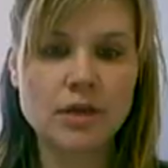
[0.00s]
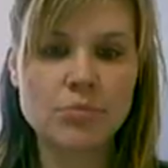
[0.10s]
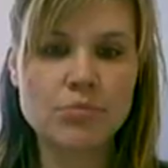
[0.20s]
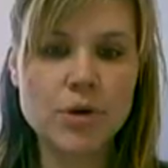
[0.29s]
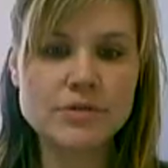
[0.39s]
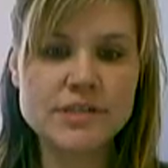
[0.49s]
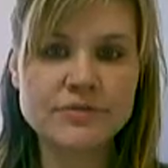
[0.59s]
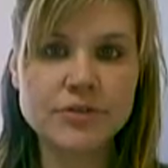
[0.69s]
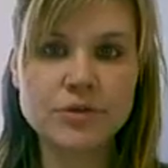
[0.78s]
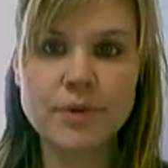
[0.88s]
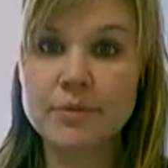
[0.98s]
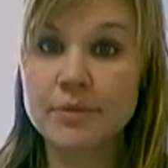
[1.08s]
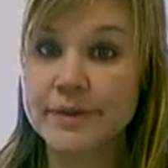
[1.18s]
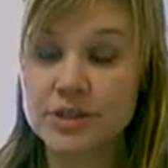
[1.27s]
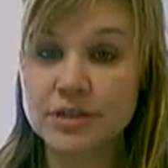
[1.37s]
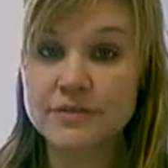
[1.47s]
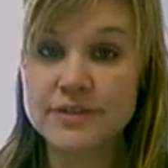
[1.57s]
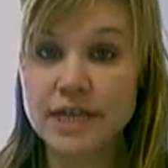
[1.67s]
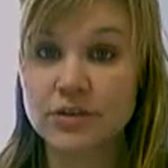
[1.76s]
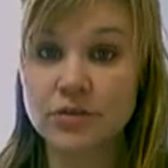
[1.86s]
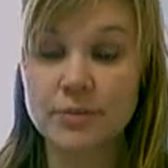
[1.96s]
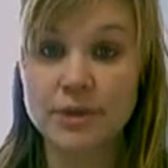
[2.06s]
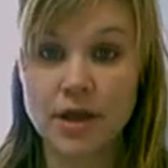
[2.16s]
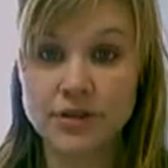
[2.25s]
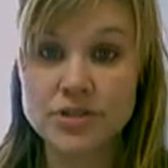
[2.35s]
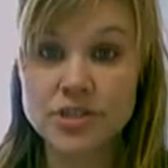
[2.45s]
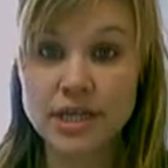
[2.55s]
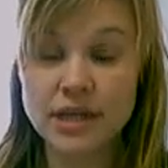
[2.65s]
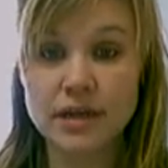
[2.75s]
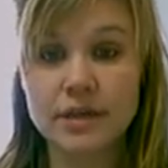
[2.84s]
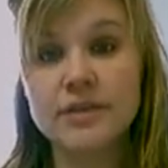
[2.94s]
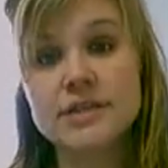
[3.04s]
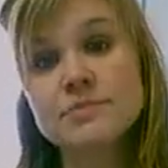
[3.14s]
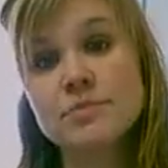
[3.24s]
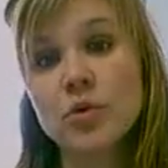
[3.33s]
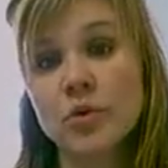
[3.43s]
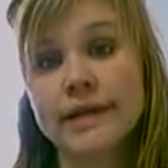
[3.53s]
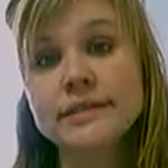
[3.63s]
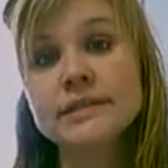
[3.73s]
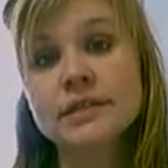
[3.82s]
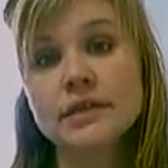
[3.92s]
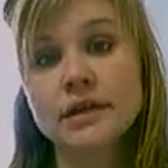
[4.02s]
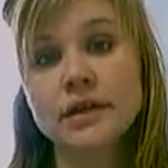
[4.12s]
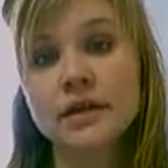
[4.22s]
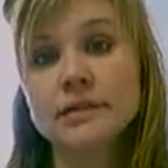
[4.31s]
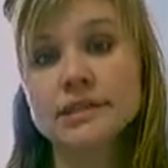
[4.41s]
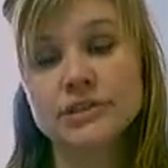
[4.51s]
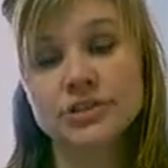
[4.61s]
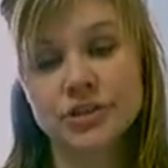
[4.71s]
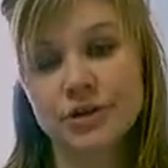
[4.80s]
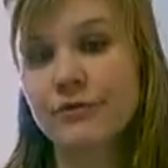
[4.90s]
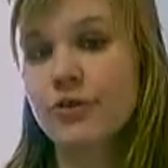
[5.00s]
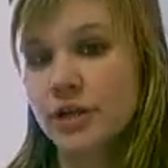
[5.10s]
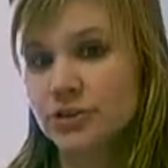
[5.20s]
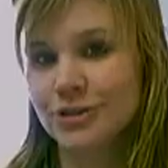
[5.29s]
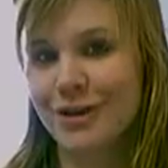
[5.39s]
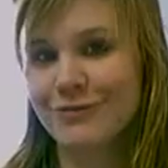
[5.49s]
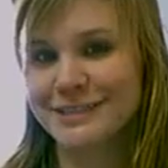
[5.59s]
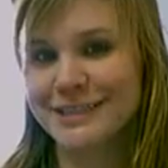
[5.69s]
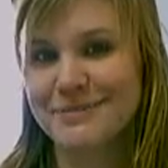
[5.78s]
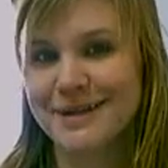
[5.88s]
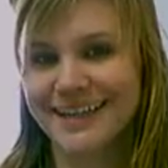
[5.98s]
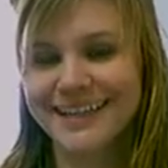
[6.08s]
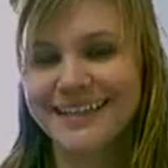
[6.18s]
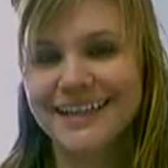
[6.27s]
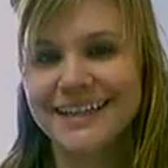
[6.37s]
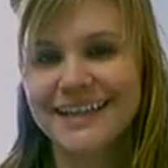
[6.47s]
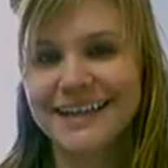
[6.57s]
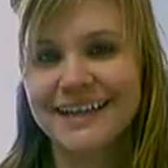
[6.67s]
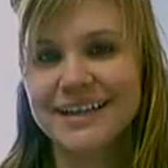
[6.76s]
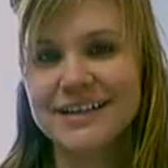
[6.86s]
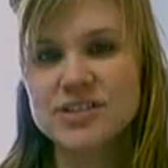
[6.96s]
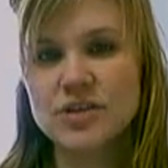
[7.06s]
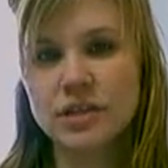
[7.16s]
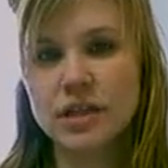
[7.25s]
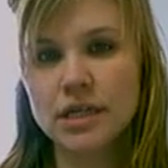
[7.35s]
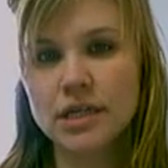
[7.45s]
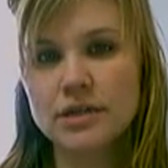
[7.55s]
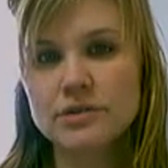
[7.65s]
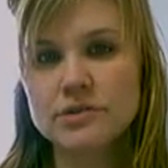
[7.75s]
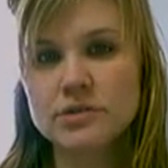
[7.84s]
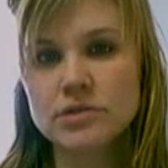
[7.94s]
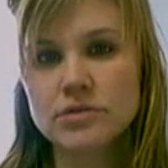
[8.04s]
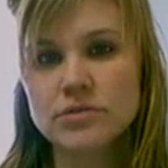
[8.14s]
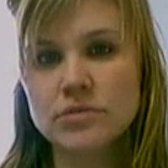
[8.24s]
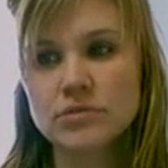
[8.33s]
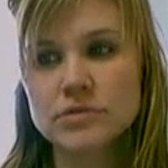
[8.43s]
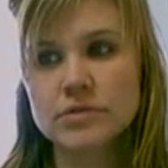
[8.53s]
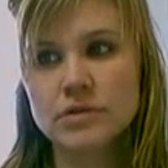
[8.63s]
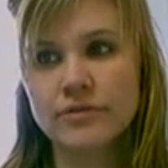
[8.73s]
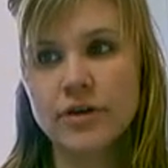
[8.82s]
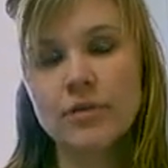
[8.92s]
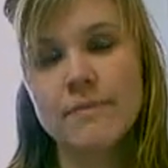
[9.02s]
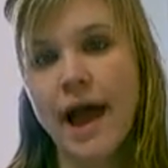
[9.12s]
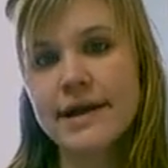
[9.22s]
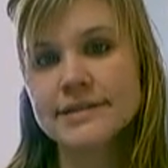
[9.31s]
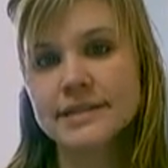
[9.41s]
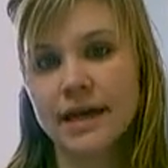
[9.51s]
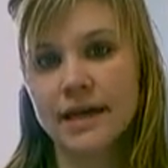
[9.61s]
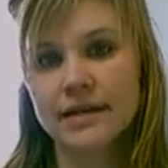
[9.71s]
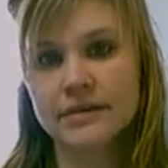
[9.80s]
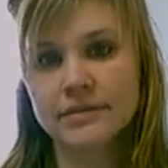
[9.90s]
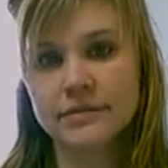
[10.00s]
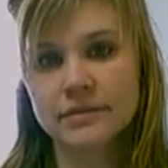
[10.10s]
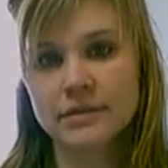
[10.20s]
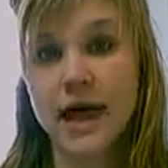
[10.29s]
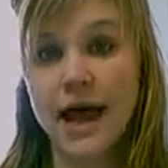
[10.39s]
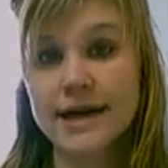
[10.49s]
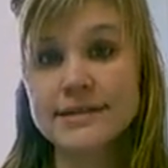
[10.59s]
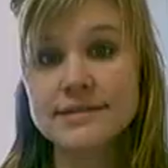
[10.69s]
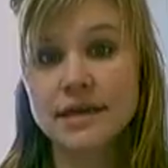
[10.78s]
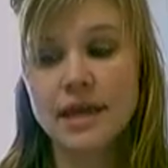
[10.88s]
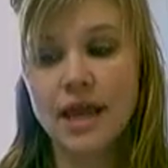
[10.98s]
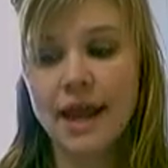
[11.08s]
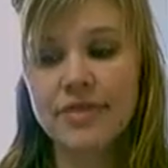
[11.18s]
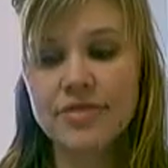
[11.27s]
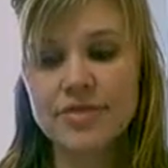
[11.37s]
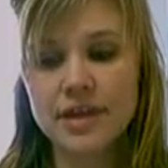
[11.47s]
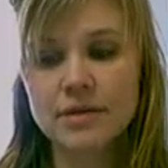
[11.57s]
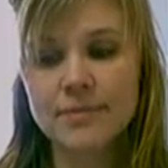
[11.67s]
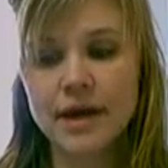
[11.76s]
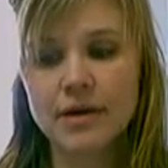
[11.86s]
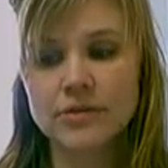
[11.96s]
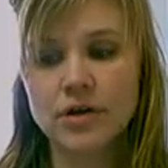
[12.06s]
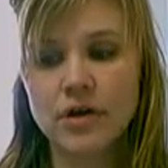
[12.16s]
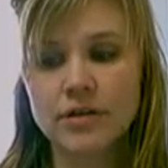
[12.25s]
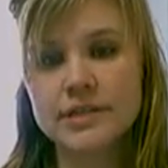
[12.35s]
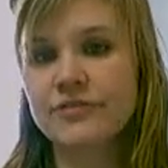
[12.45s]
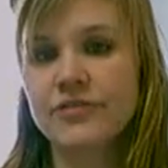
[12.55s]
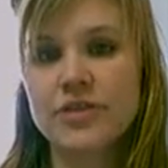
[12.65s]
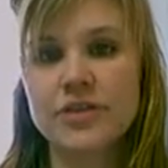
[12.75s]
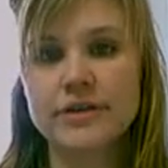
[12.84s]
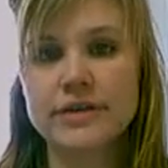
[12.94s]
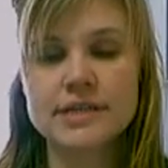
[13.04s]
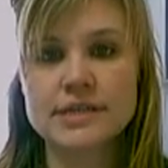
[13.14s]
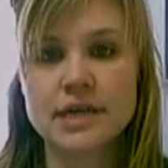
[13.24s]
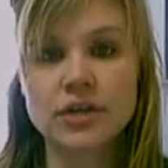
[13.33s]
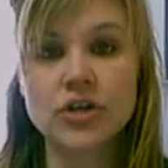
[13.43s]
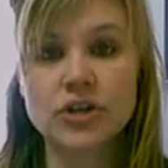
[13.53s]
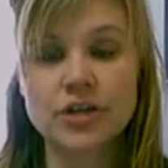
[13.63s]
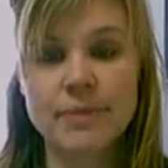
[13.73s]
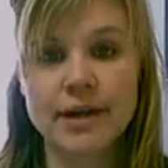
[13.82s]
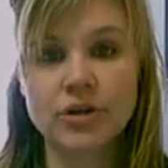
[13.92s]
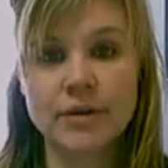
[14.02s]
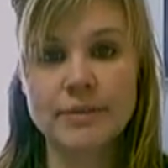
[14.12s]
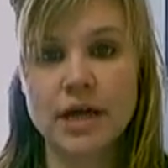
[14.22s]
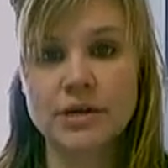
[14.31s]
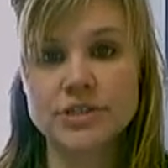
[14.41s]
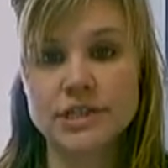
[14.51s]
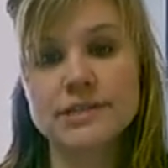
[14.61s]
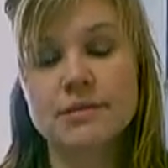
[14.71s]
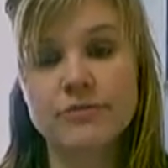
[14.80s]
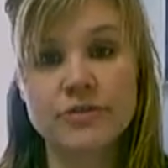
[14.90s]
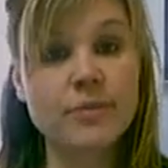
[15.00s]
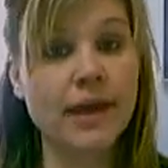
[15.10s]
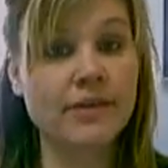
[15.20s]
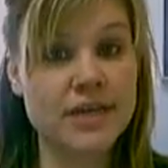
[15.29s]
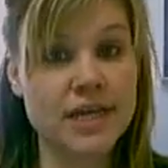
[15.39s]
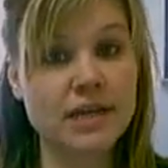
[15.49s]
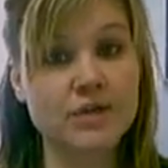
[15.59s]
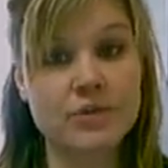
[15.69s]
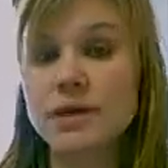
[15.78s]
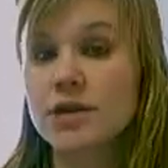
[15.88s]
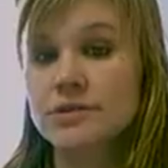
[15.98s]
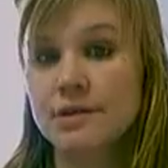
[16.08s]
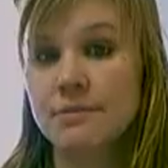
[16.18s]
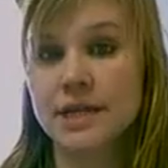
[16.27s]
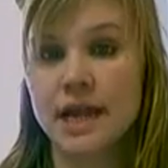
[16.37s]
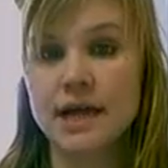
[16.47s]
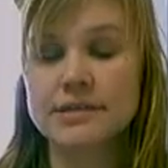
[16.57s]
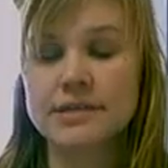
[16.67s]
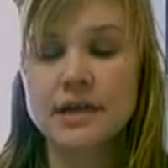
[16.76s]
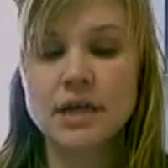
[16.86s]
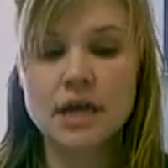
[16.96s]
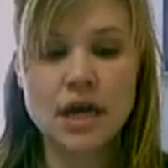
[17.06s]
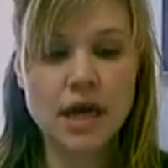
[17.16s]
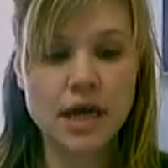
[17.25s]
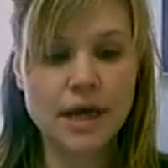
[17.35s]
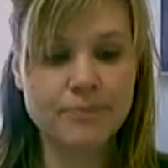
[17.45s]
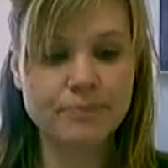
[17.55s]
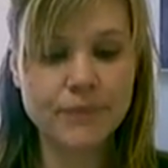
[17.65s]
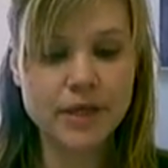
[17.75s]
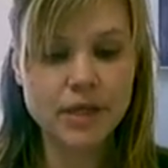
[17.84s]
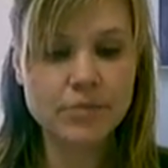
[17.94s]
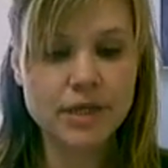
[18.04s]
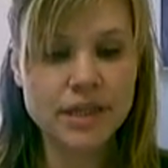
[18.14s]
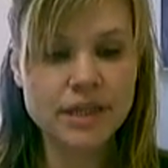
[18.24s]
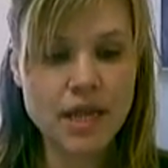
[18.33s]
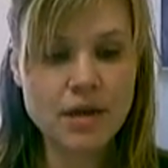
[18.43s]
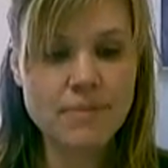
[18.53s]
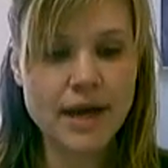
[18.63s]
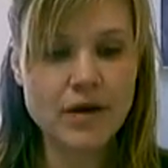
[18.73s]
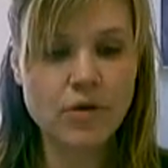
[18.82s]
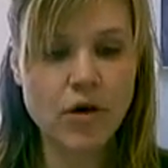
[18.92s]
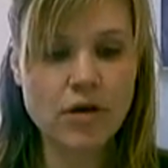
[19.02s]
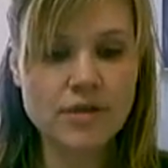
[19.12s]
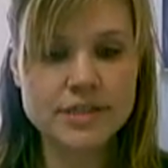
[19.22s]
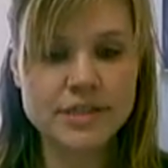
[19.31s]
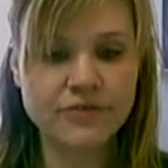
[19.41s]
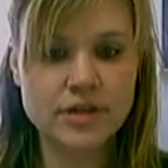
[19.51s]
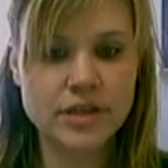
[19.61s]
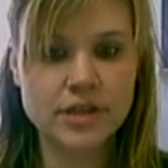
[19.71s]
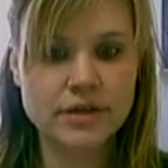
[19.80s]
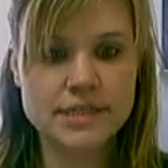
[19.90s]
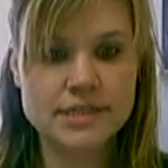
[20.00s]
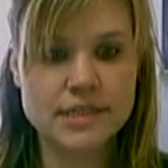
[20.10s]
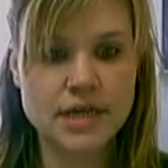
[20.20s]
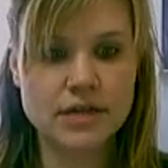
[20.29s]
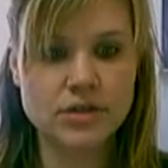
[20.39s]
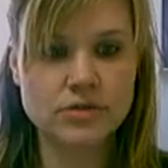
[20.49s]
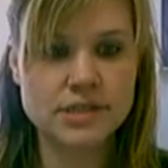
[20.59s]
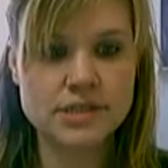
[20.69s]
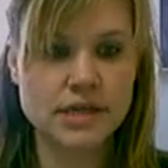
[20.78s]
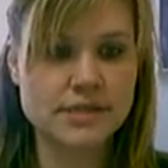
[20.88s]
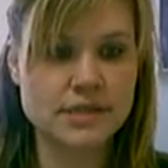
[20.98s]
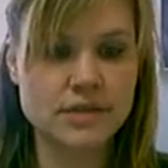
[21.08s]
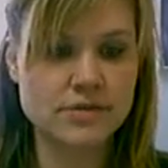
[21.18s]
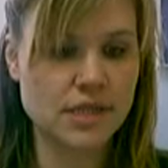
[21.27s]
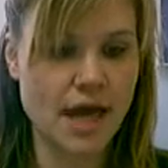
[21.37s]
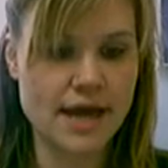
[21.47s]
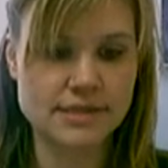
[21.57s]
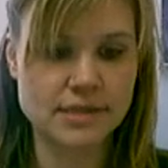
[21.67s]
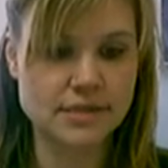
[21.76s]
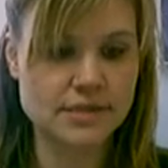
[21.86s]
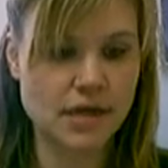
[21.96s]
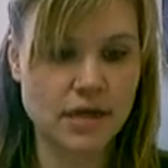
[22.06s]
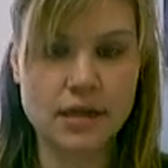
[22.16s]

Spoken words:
Most of you probably should have taken criminology at this point, since you're in a 400 level seminar. So I'd like you to sort of go back to that class and think about all of the different theories that you learned about in criminology. Some of you may have taken it with me or somebody else. But think about all the different theories that you discussed in those classes.